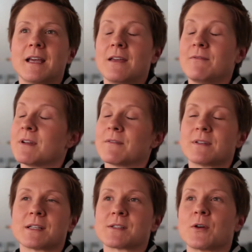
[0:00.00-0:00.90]
even if
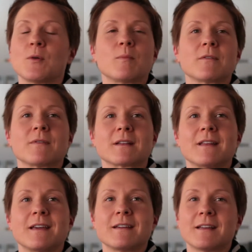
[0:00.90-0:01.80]
it doesn't go
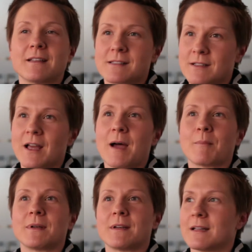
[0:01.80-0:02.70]
perfectly, it still
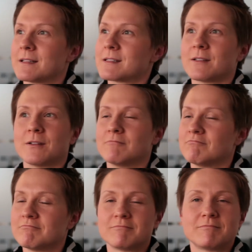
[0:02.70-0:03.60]
happened and it still
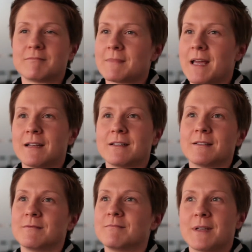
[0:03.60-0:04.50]
ended
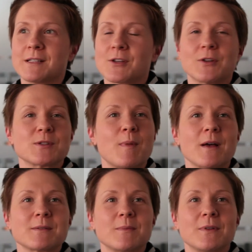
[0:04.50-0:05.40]
as good as
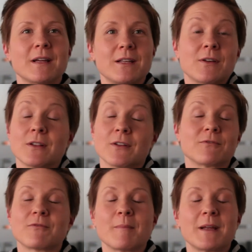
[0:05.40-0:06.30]
possible, and you can learn from